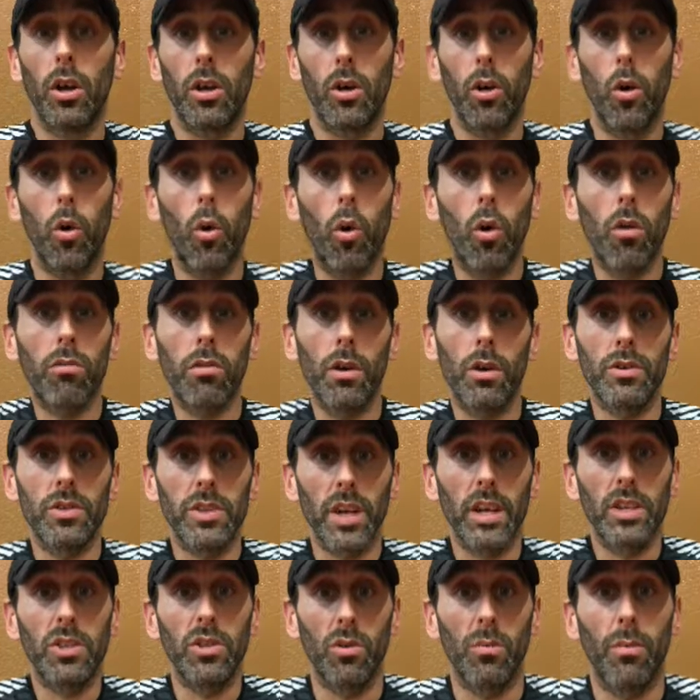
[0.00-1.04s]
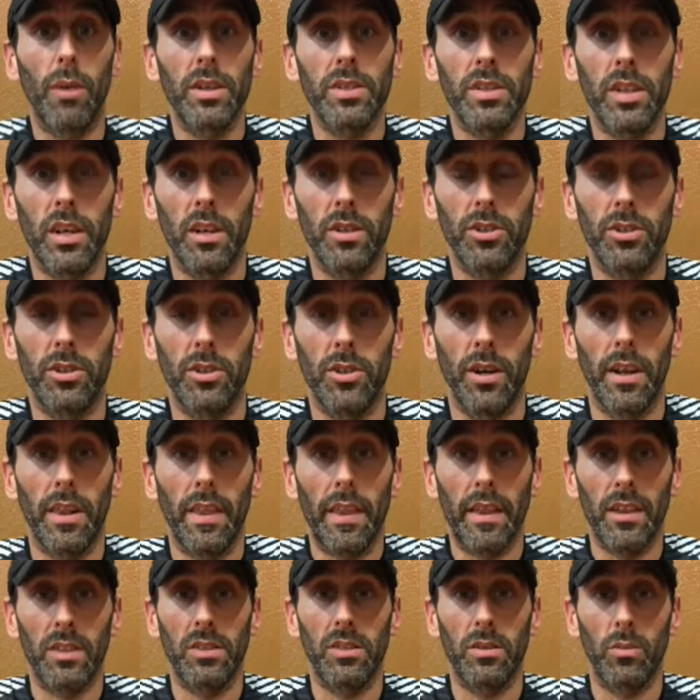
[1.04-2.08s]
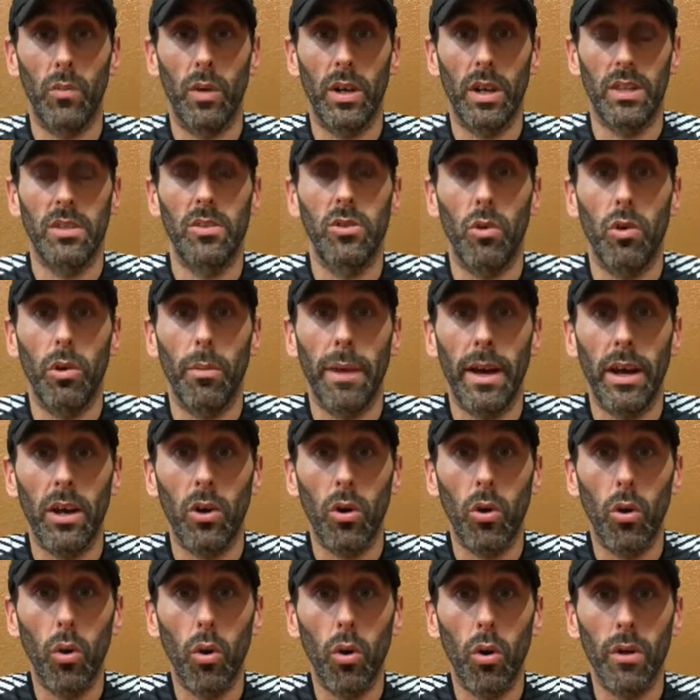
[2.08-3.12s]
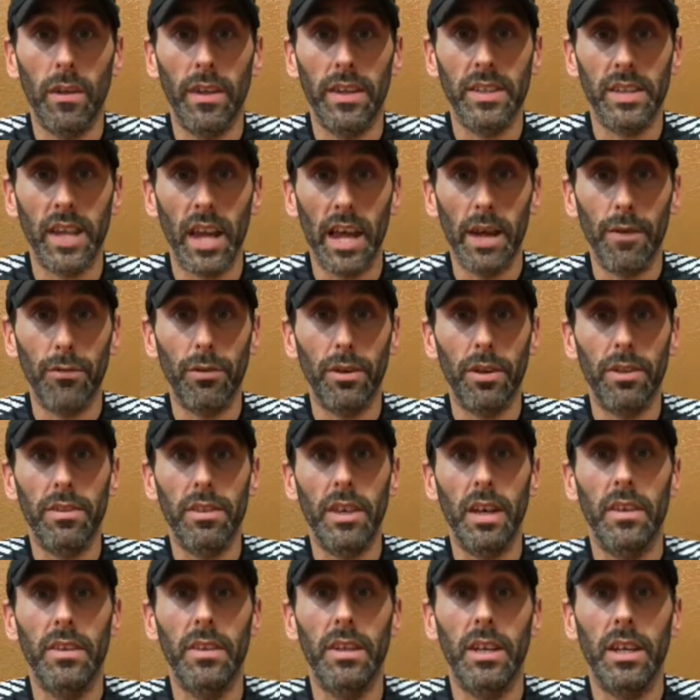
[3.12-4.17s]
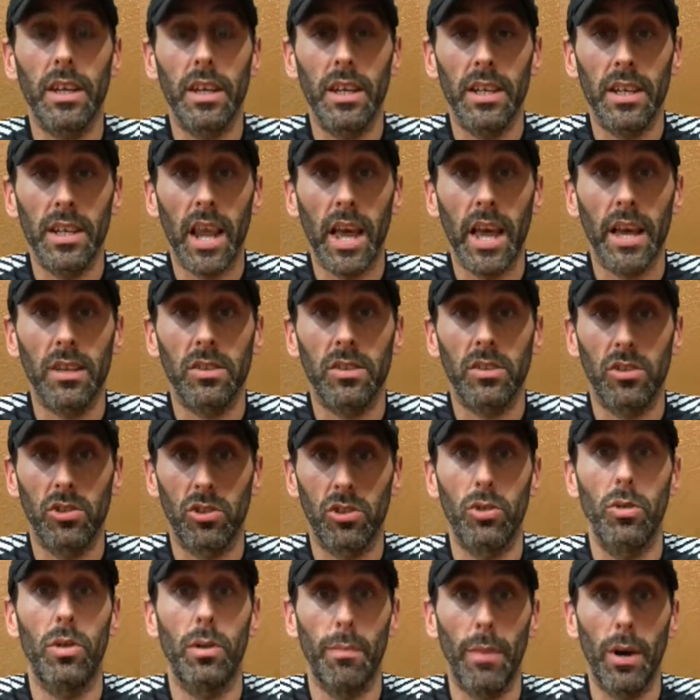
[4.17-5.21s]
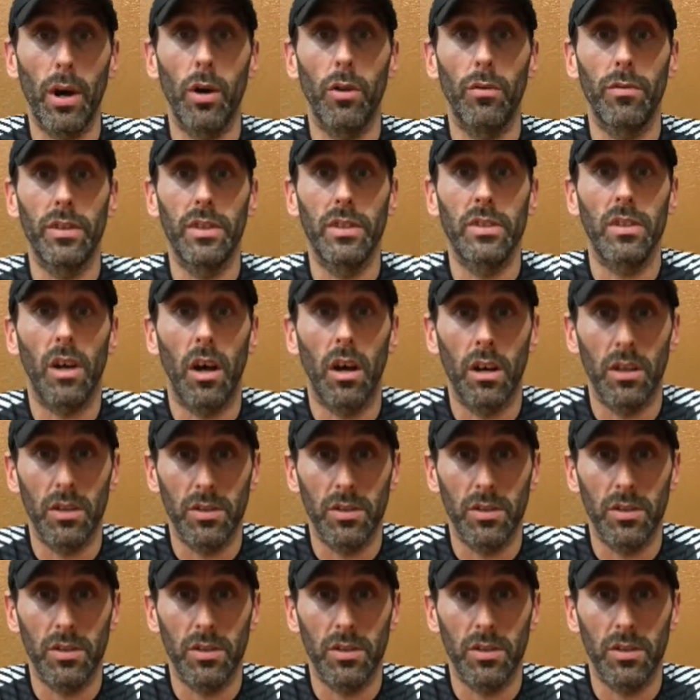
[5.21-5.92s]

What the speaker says: core rotational musculature. And that's, when I talk about core, that's everything that connects to the pelvis.